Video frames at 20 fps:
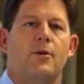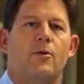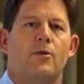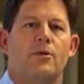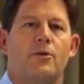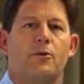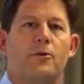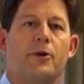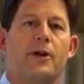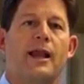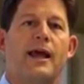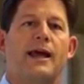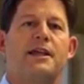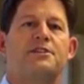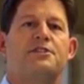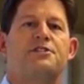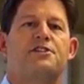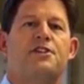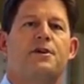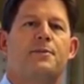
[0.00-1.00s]
or the
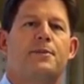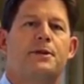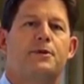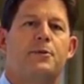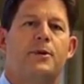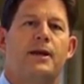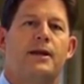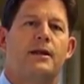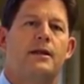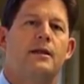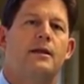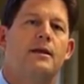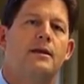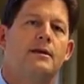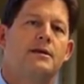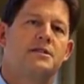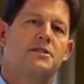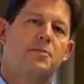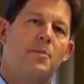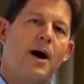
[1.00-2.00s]
relationship between
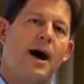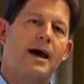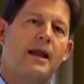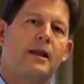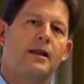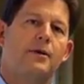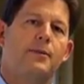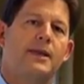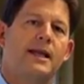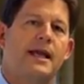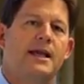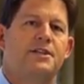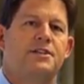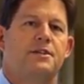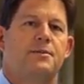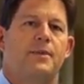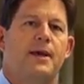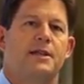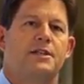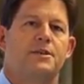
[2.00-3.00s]
spot
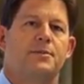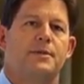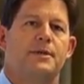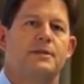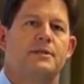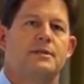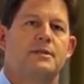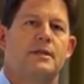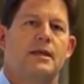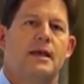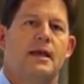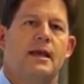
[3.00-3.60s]
illumination measurements